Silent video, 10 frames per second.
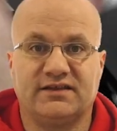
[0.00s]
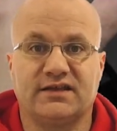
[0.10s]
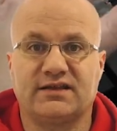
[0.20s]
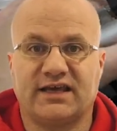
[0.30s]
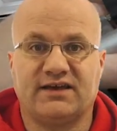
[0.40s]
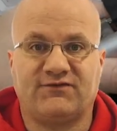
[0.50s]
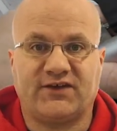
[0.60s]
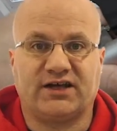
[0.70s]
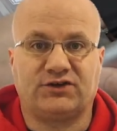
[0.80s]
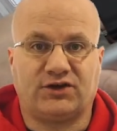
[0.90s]
This kit
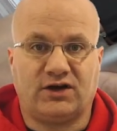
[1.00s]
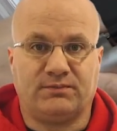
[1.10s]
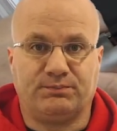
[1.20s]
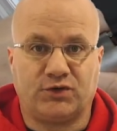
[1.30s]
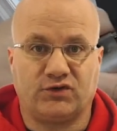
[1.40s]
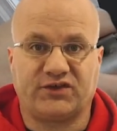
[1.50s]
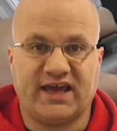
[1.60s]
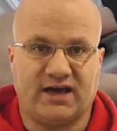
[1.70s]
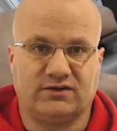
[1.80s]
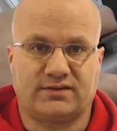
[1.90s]
failed on both
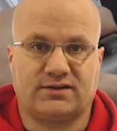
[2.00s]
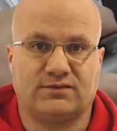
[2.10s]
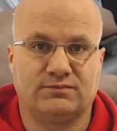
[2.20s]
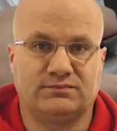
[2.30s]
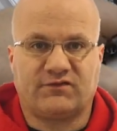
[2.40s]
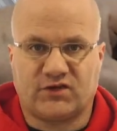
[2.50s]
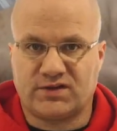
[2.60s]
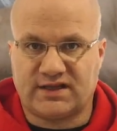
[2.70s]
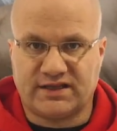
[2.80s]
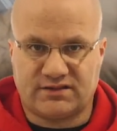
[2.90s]
counts.
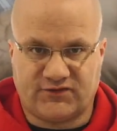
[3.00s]
First things